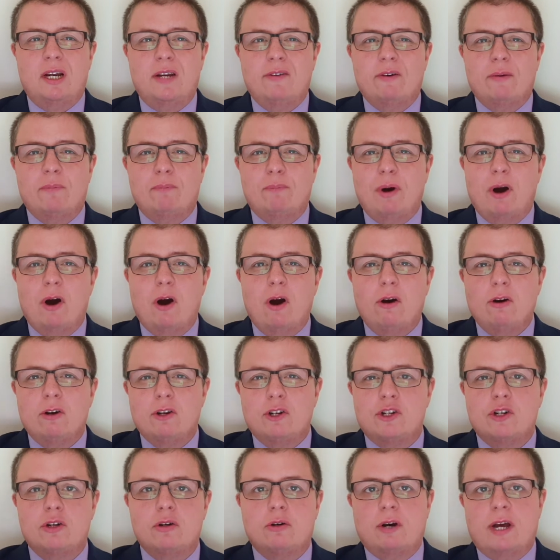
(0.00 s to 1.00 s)
of a
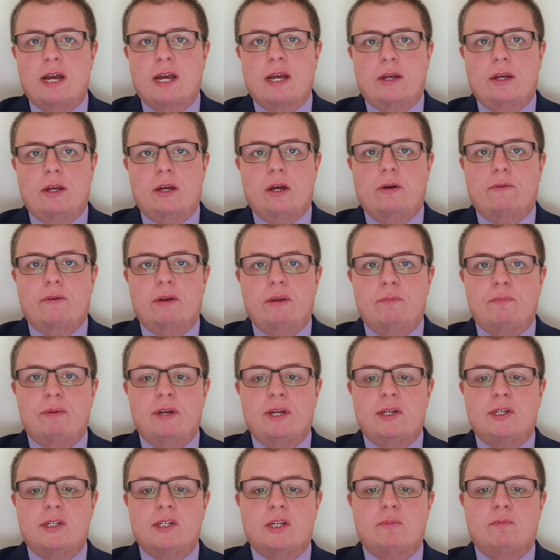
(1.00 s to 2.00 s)
partial echo. It
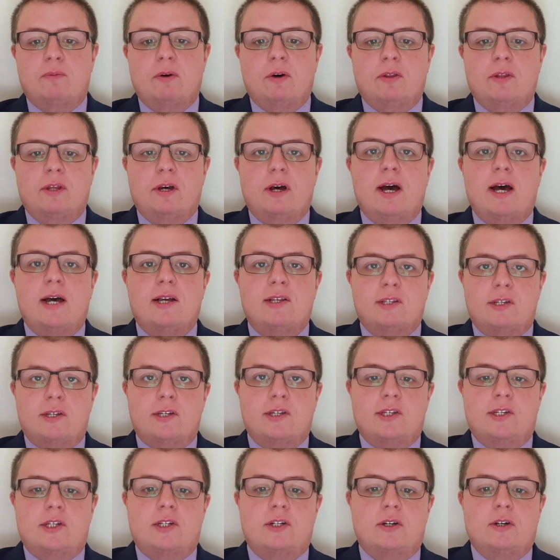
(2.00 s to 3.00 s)
picks up on the latter
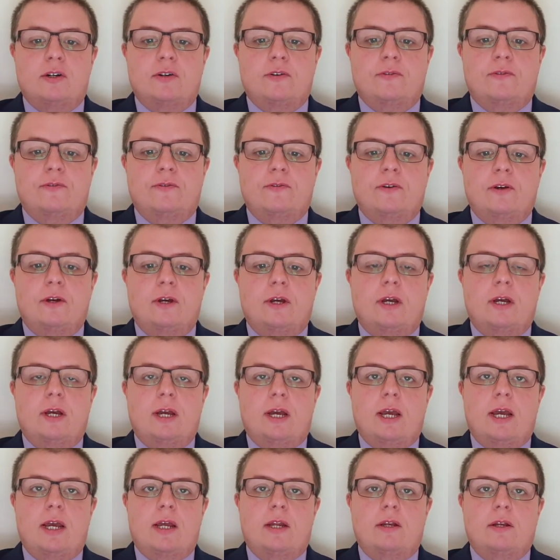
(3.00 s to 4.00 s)
stuff
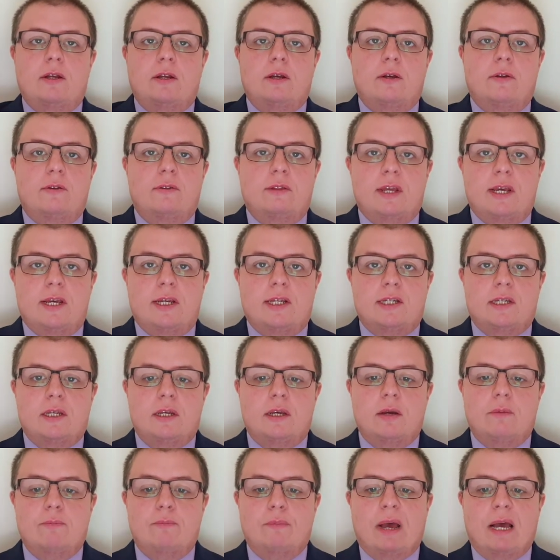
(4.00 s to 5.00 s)
in this
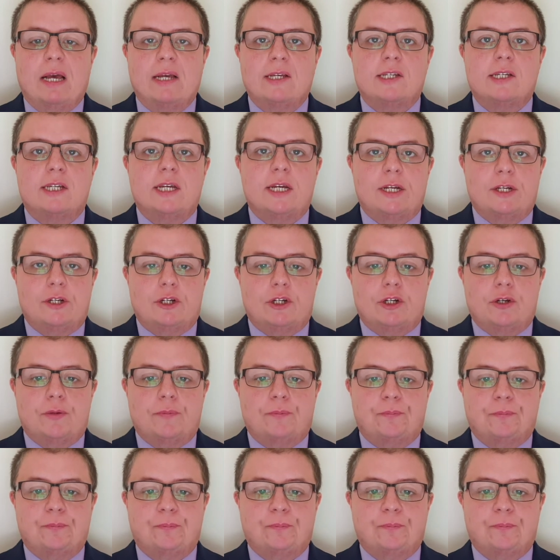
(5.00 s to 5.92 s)
passage.